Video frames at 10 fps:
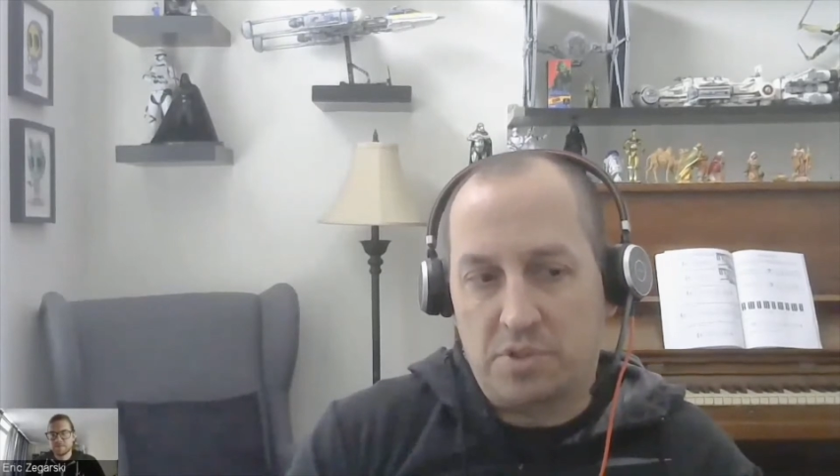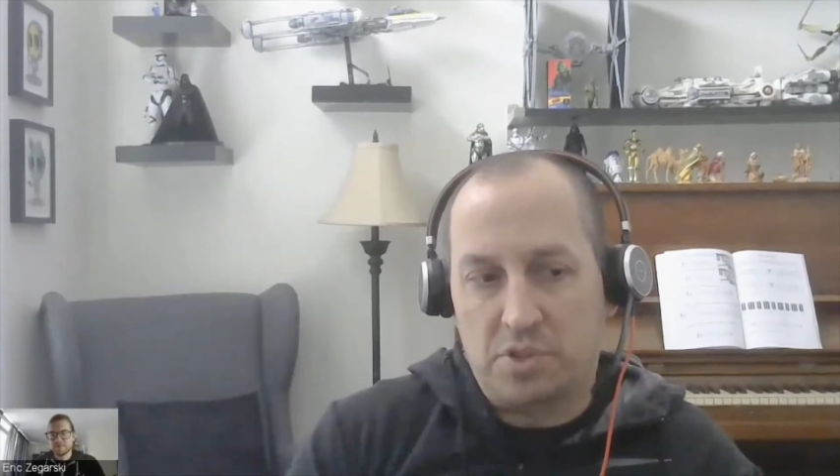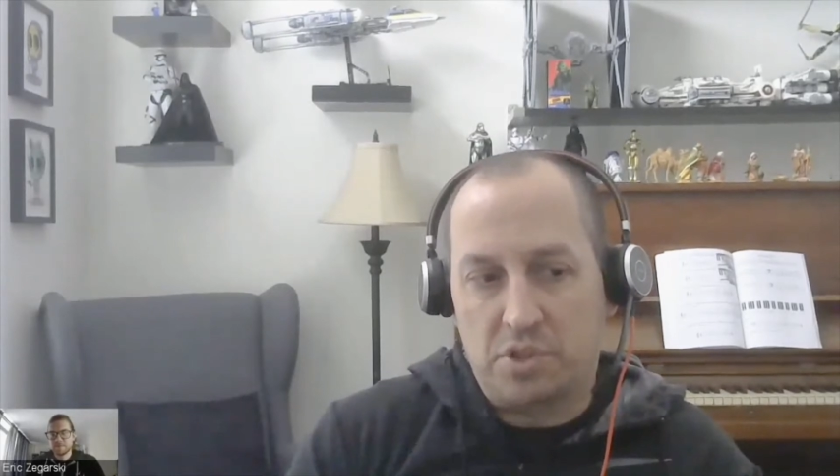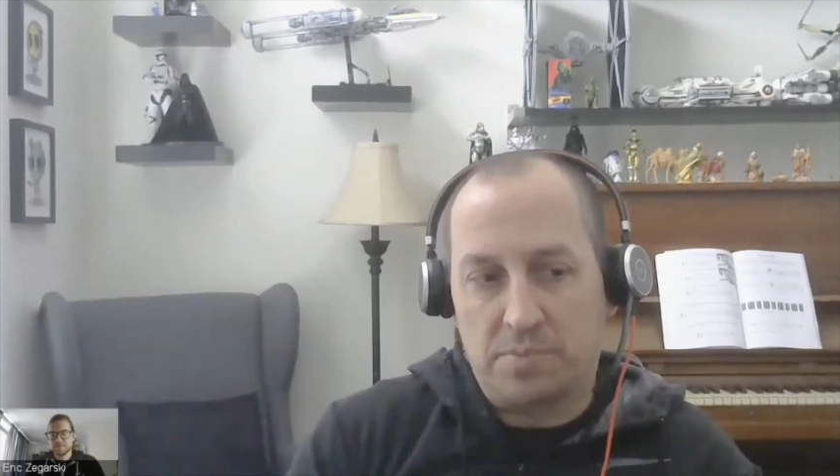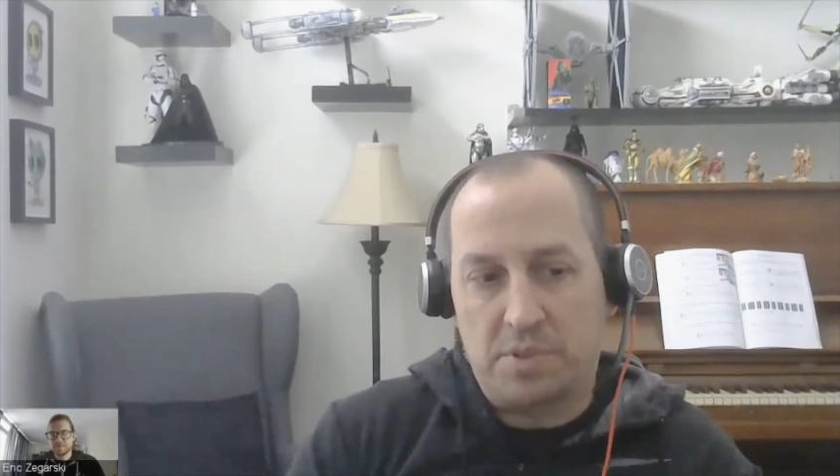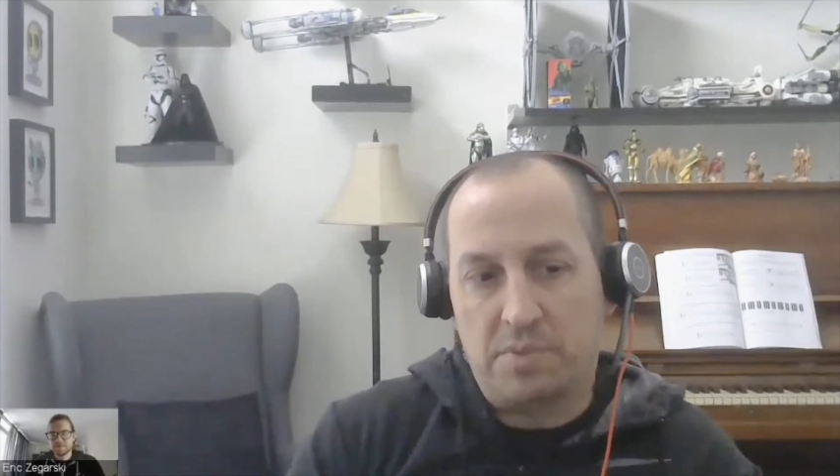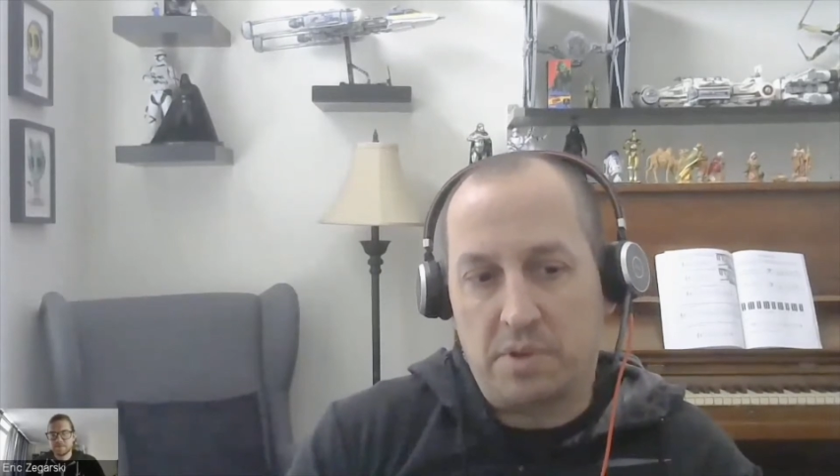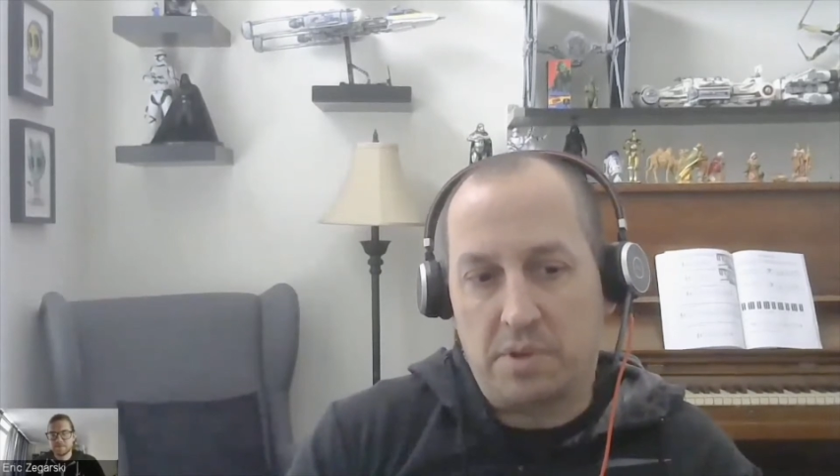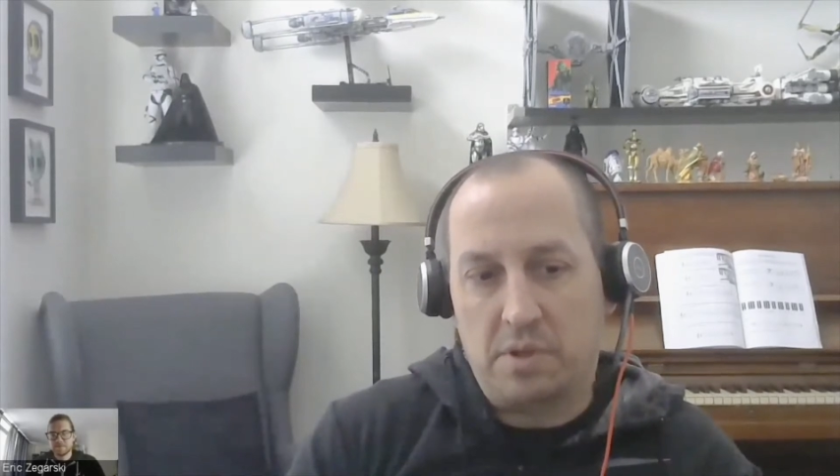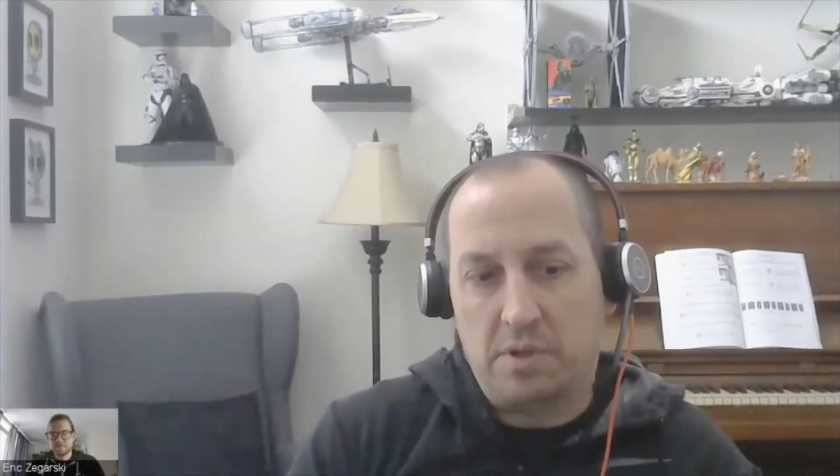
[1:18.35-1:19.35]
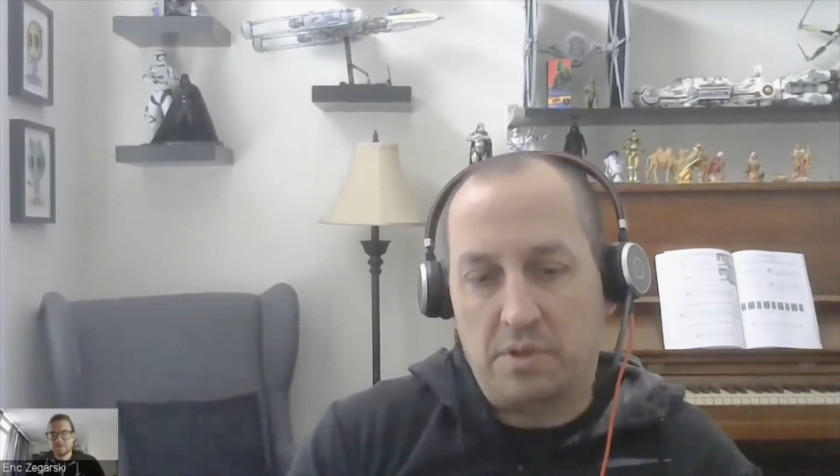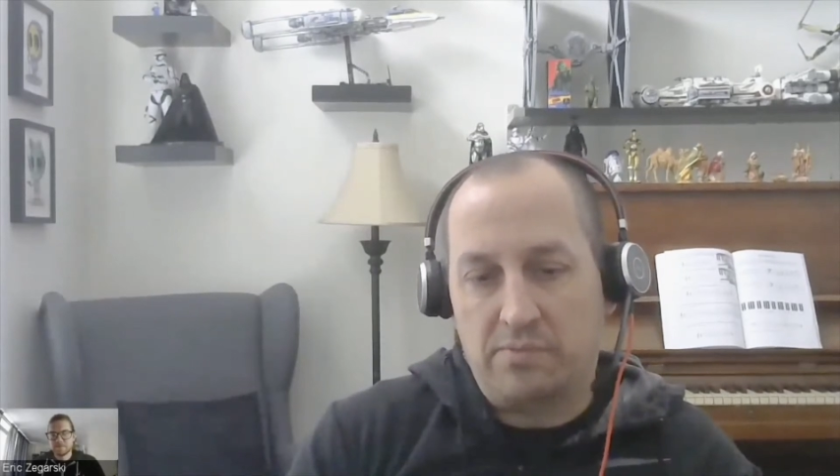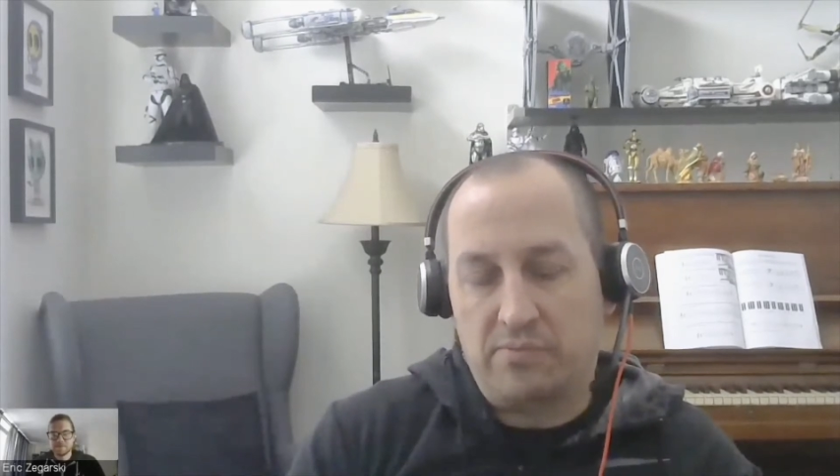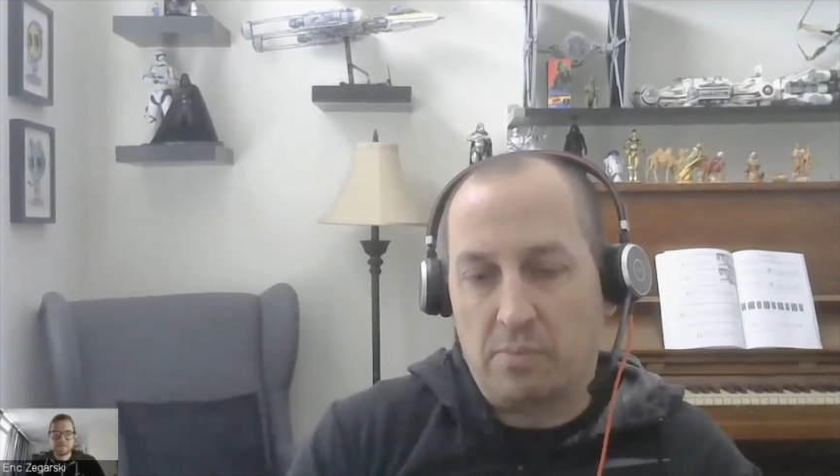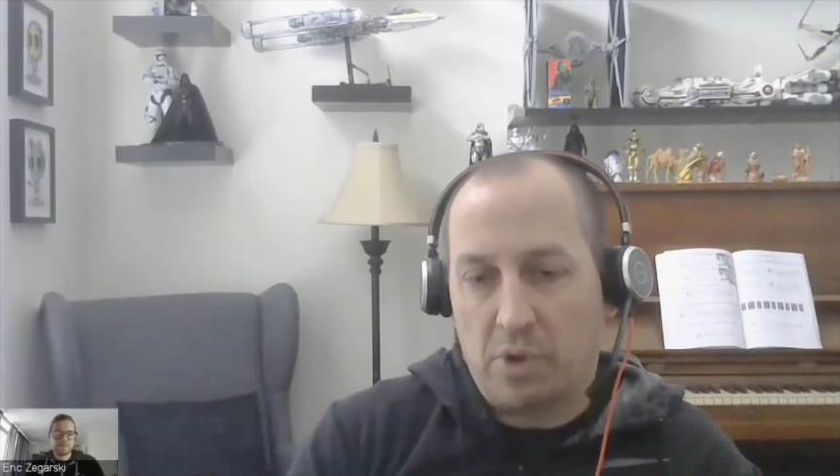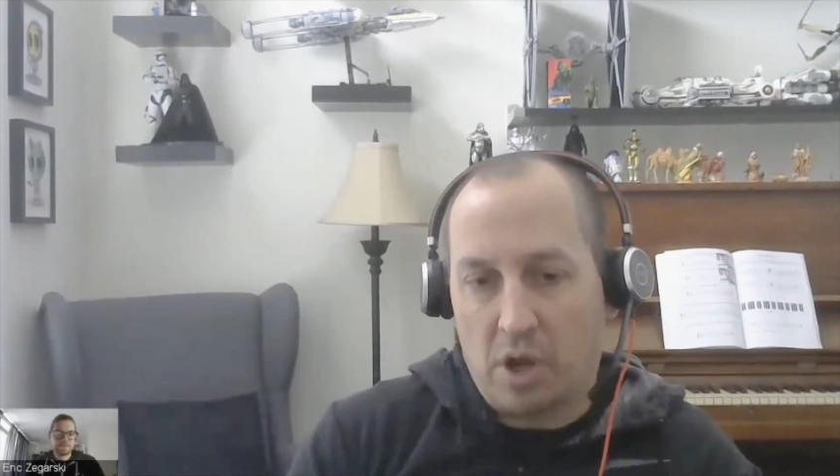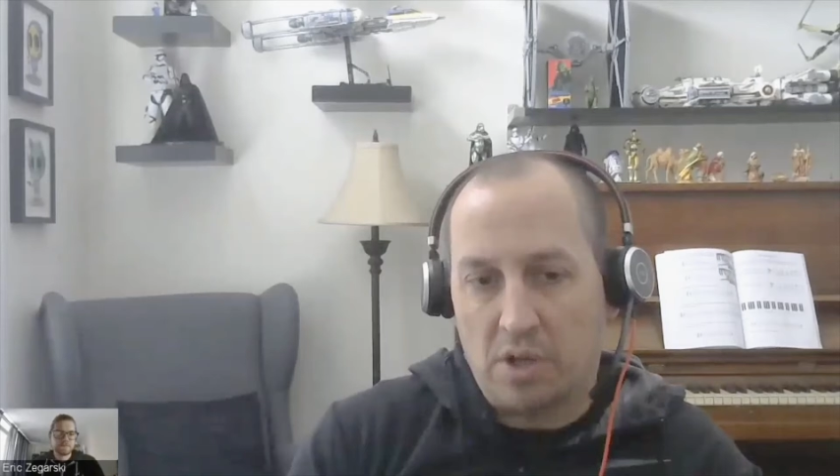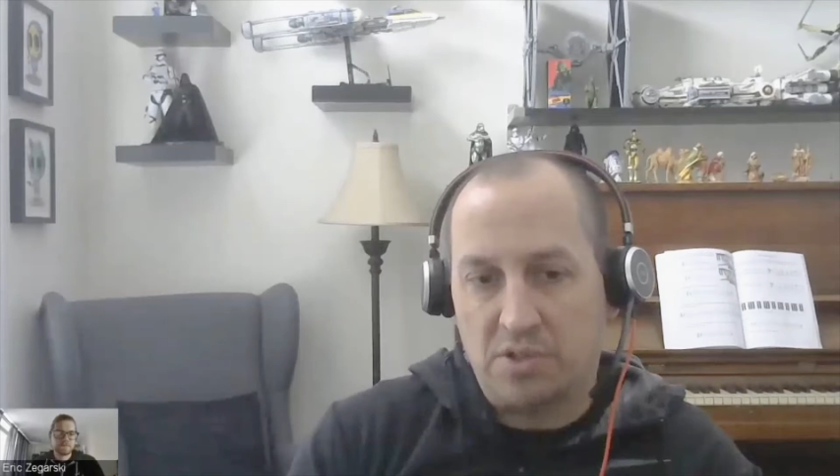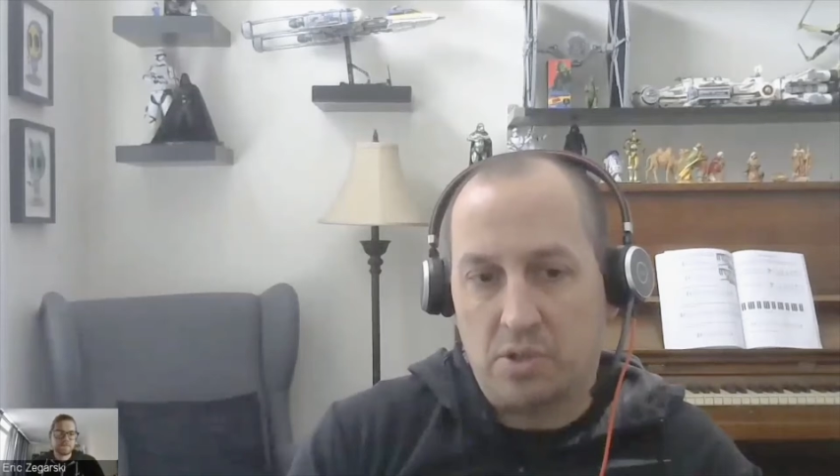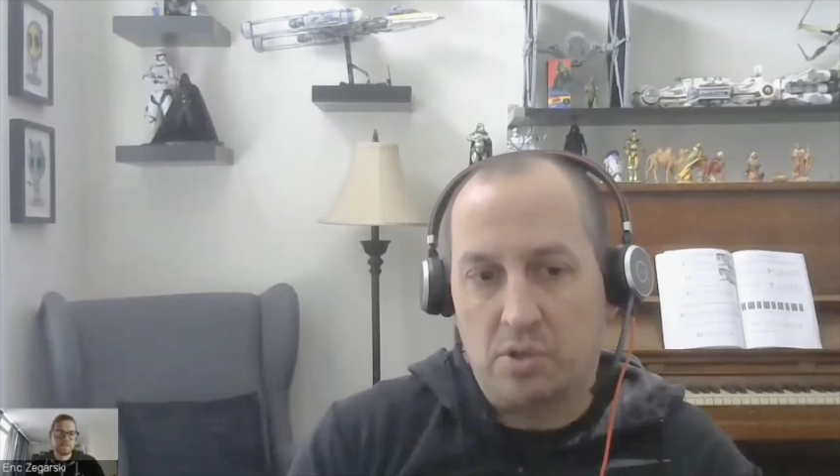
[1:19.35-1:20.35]
ship something from
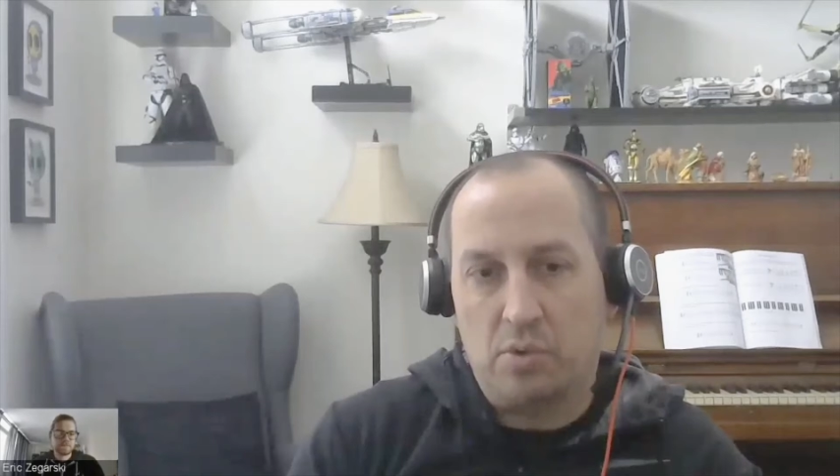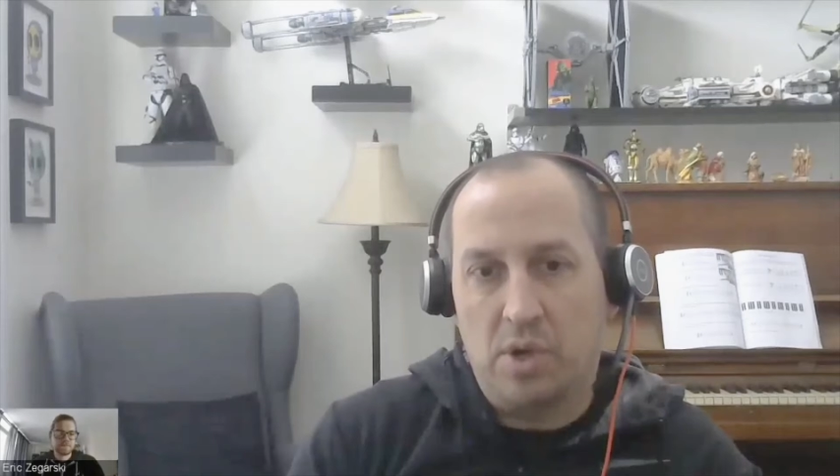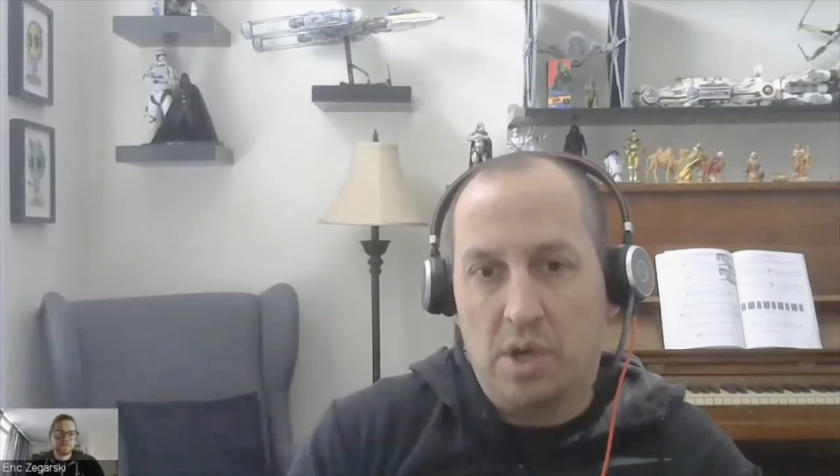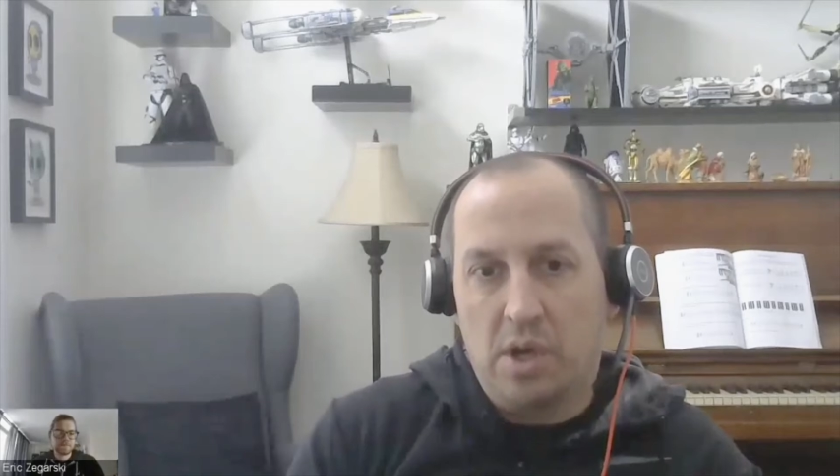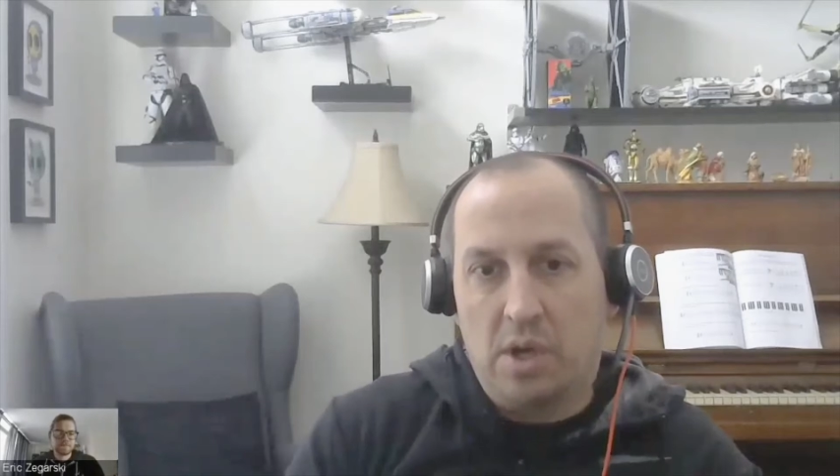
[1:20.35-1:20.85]
Costco